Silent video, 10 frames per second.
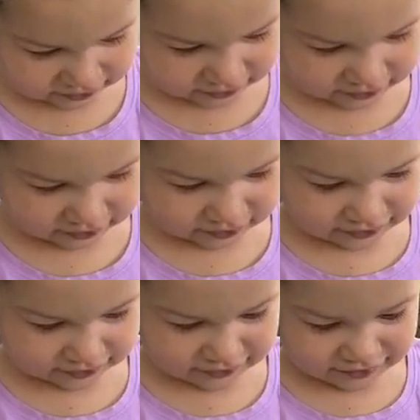
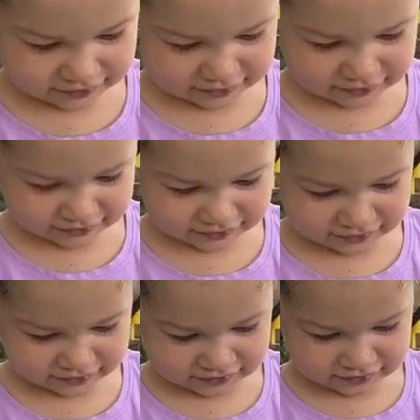
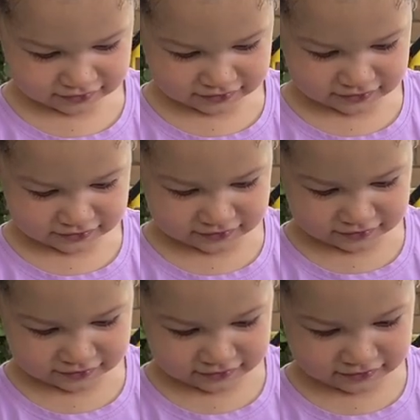
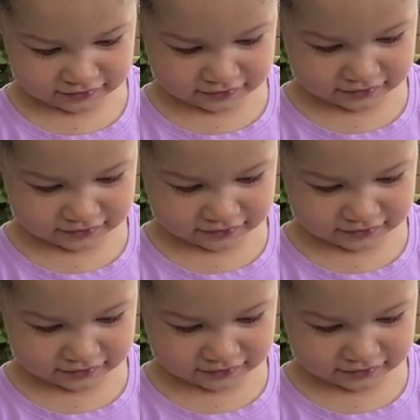Nothing is said.